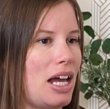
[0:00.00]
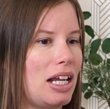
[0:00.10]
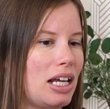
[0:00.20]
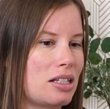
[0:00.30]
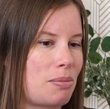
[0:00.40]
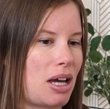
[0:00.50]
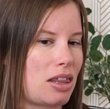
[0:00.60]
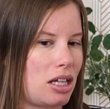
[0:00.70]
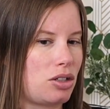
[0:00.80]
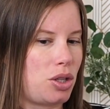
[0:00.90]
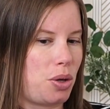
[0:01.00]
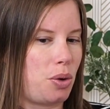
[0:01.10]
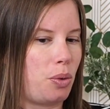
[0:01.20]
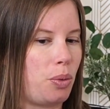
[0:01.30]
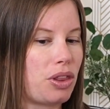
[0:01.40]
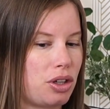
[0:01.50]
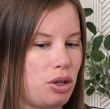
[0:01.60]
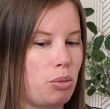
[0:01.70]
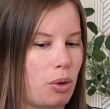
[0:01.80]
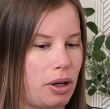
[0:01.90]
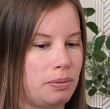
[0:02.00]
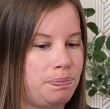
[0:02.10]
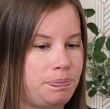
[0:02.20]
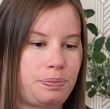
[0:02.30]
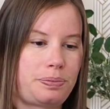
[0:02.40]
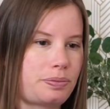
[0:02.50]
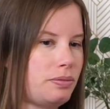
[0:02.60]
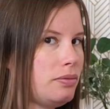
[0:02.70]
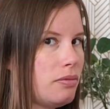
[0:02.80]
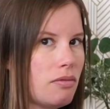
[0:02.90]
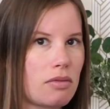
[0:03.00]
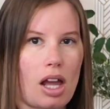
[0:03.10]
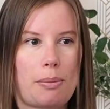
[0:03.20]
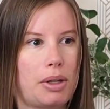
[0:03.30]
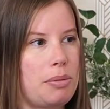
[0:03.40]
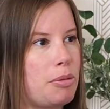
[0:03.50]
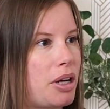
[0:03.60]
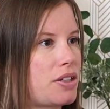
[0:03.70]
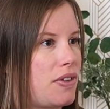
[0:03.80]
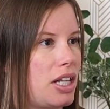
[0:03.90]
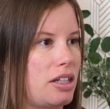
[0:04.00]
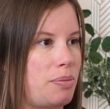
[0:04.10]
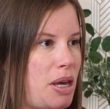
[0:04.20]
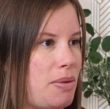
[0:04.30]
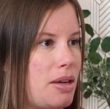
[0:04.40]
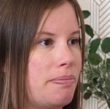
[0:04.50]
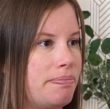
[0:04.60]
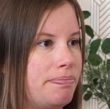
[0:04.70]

And I guess my thing too, with the newborn, I'm going to be breastfeeding this baby.